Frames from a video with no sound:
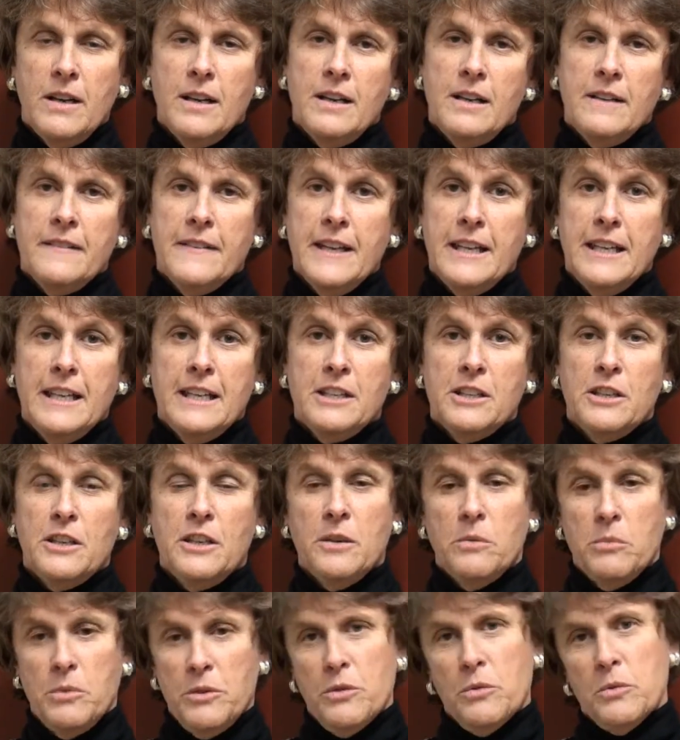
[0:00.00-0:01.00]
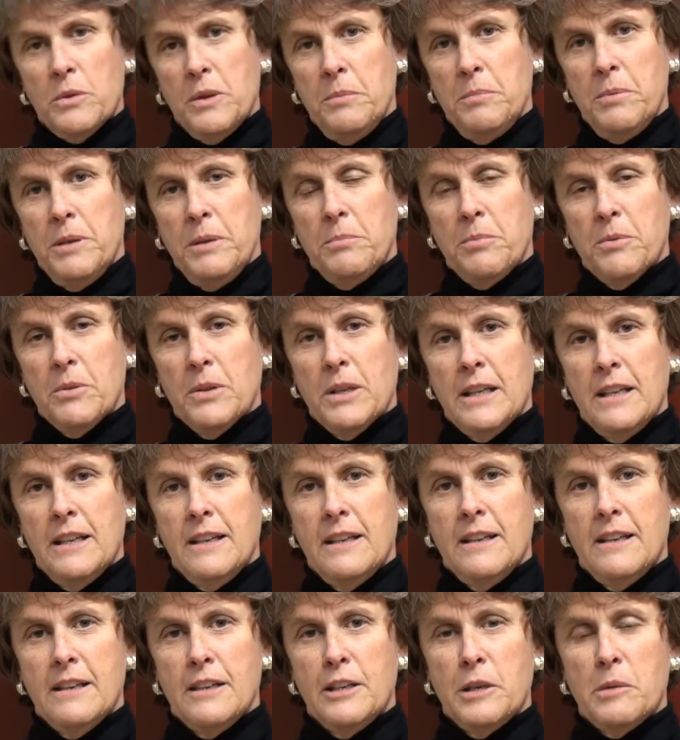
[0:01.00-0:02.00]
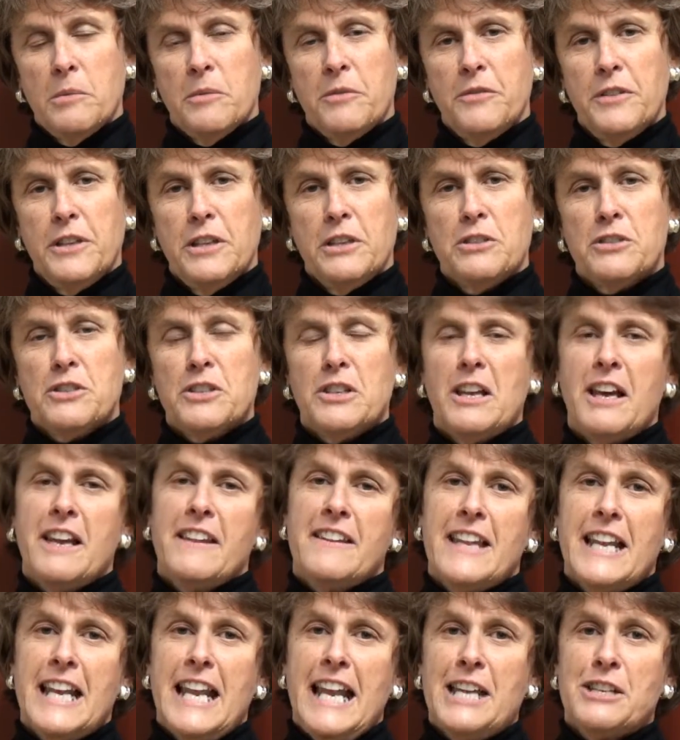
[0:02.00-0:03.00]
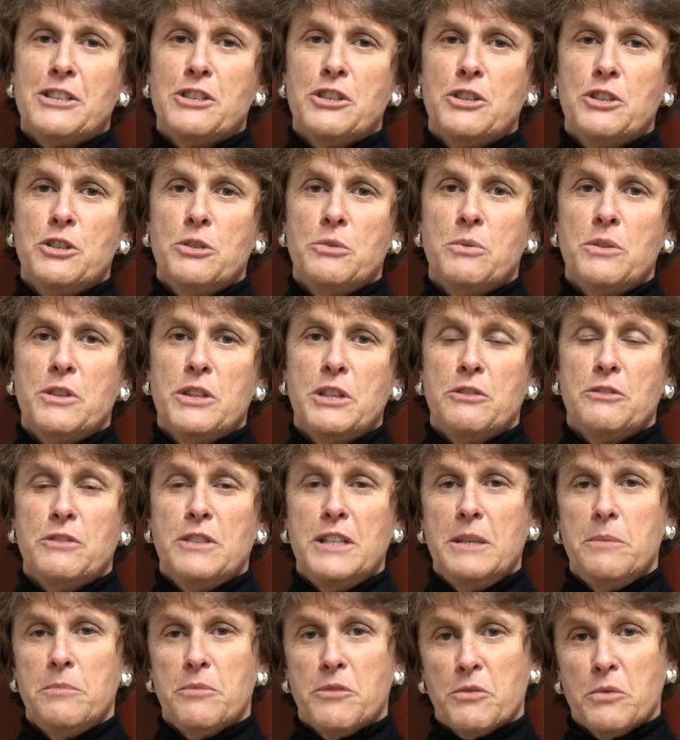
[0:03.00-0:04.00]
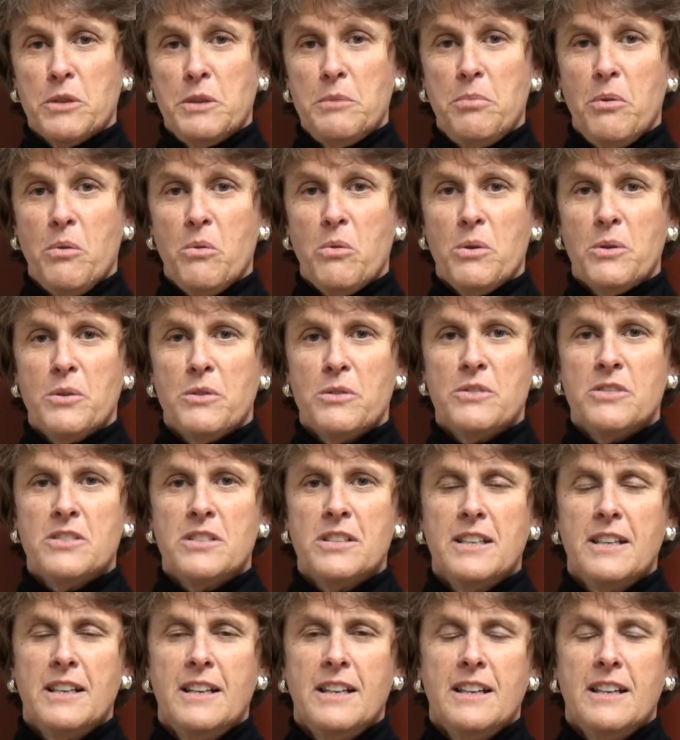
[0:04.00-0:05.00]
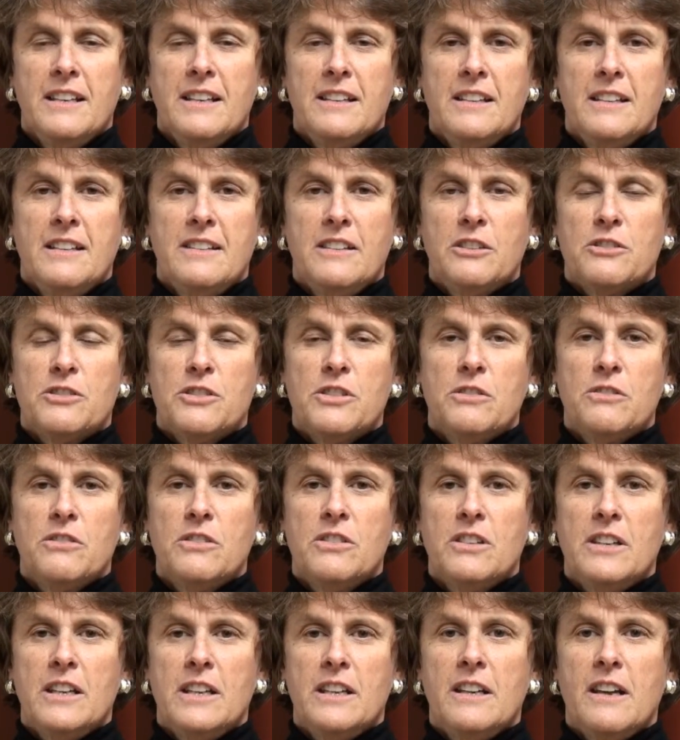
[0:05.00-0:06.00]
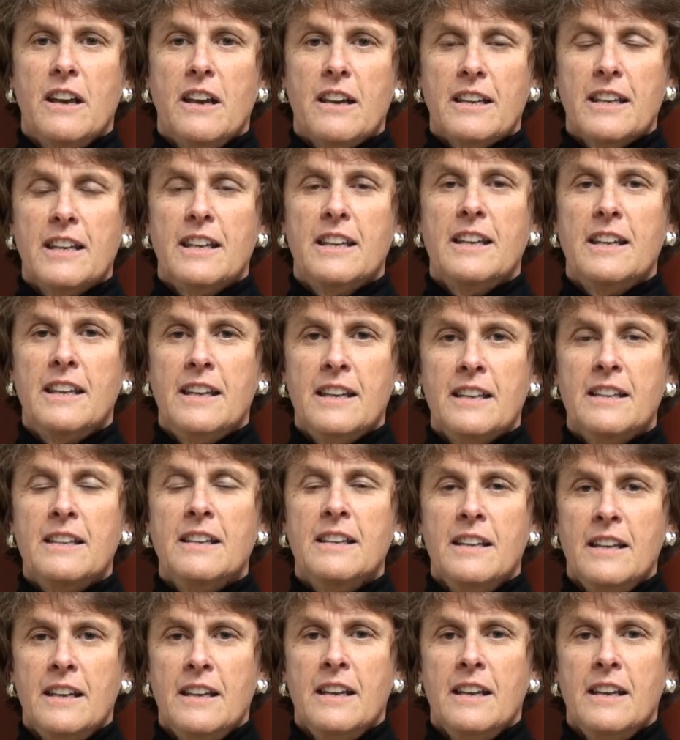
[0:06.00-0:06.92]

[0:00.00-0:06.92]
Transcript: Uh, they ended up with three people in uh, double figures. A lot of that has to do with their deep three pointers that they're so good at knocking in.